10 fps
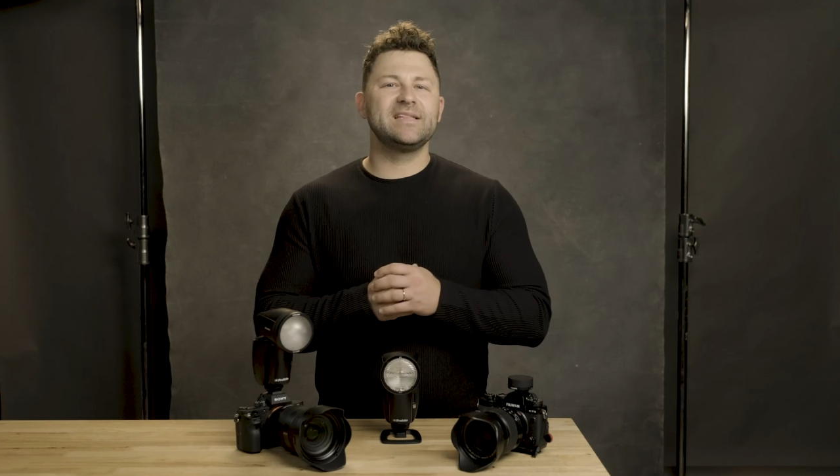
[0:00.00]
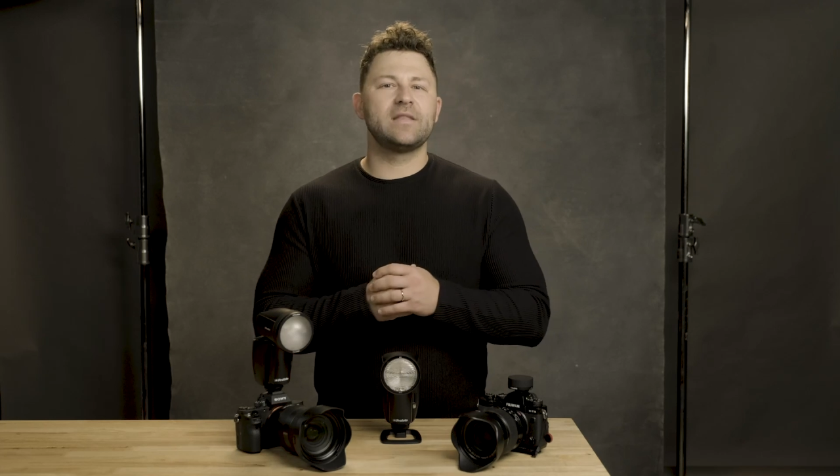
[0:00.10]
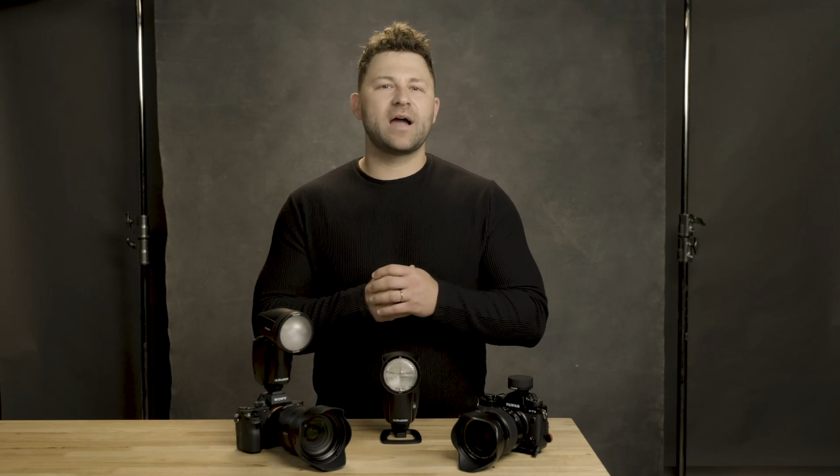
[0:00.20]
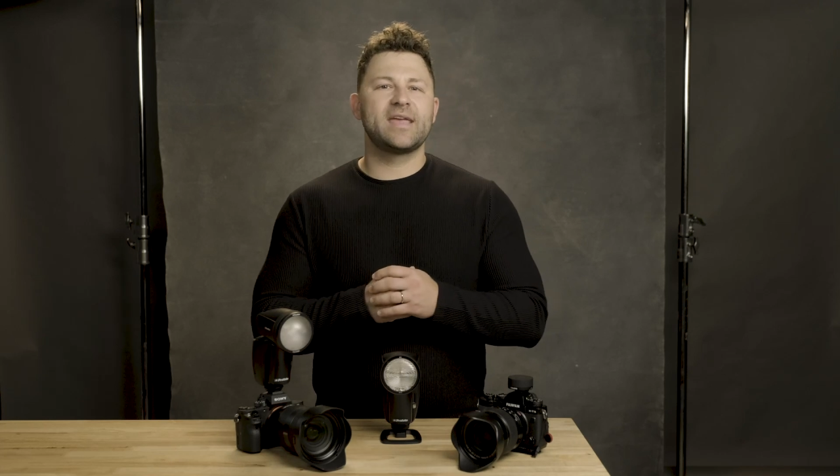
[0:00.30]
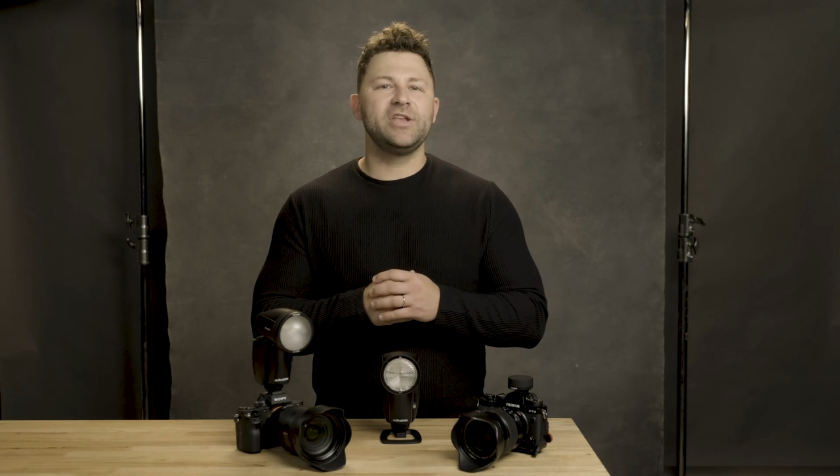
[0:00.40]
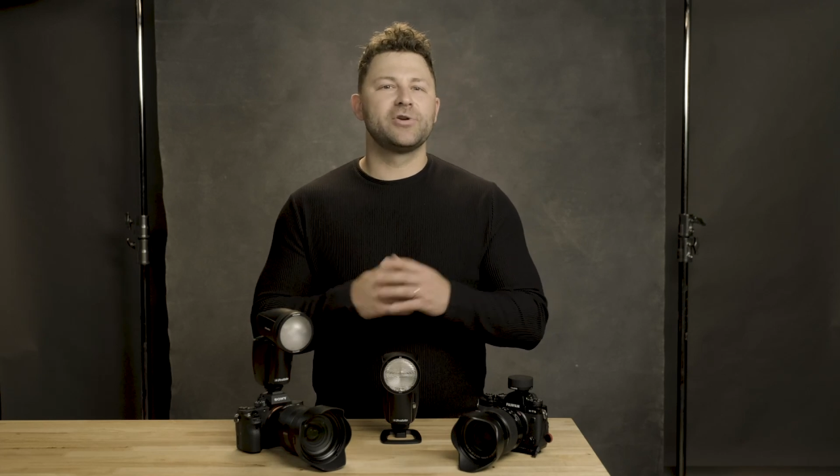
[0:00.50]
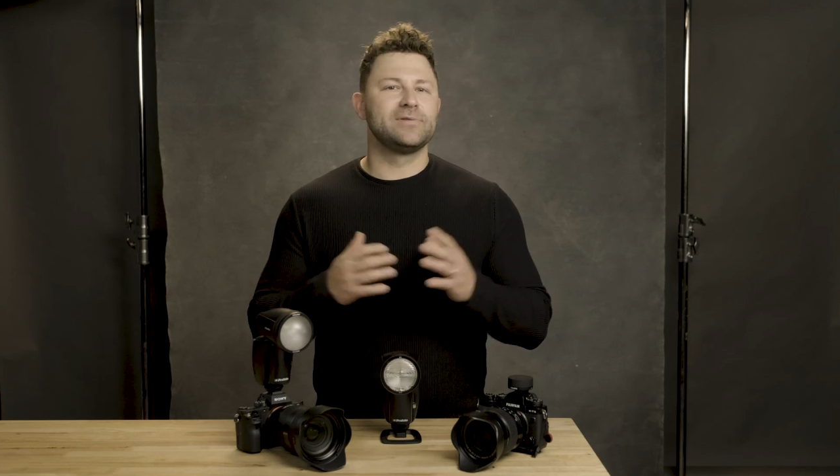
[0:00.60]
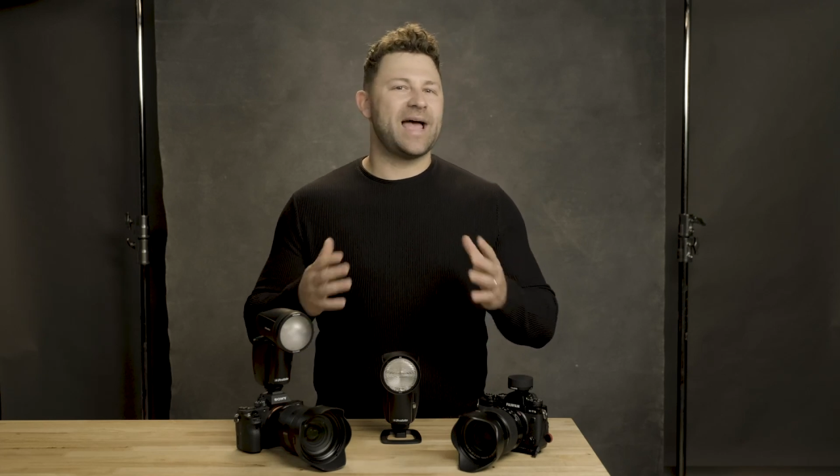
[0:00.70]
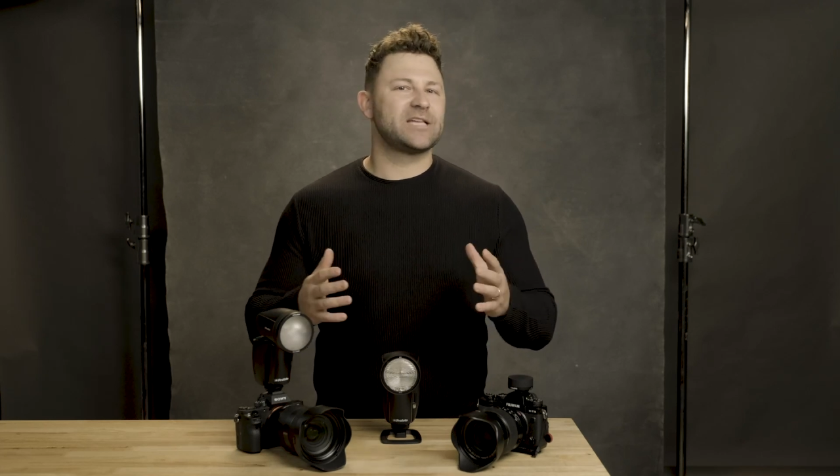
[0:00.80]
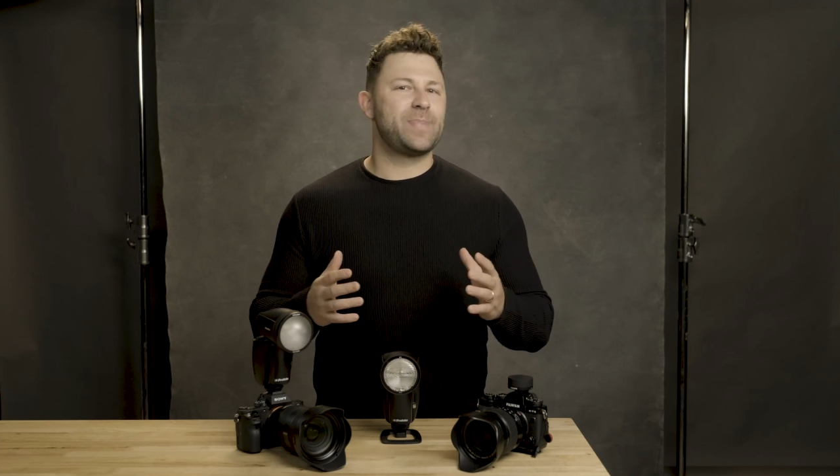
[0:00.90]
lock in your
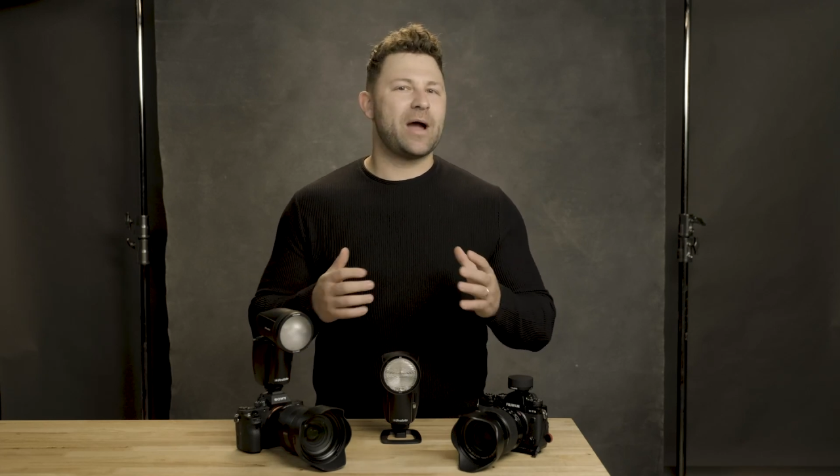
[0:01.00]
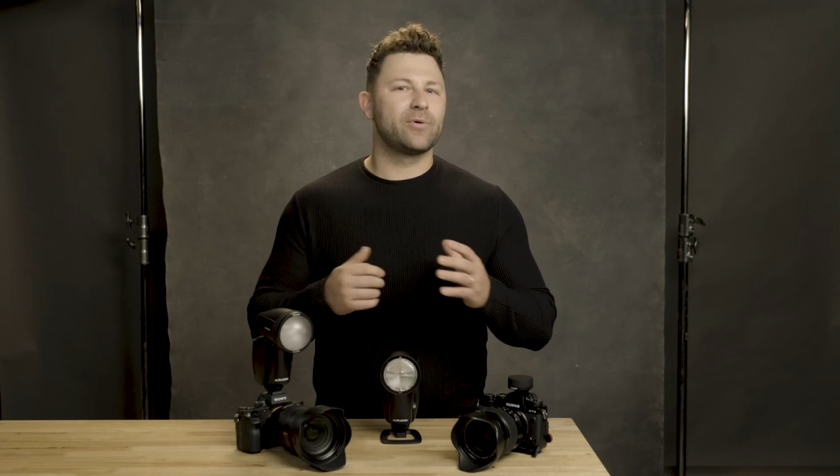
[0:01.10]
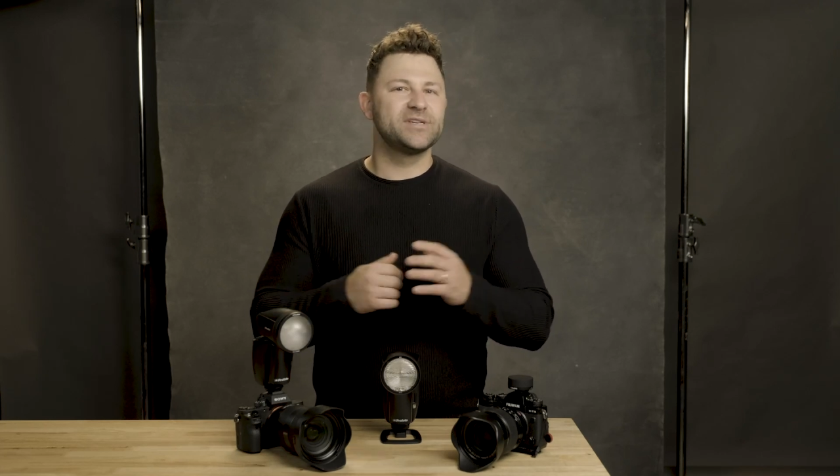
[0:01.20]
last power